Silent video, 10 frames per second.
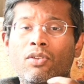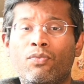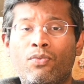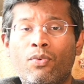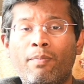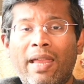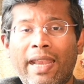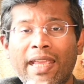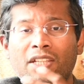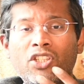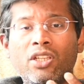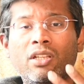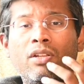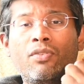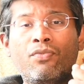for
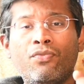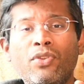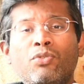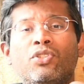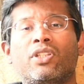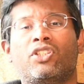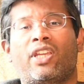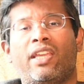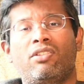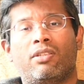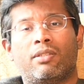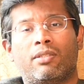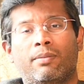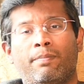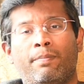managing future changes.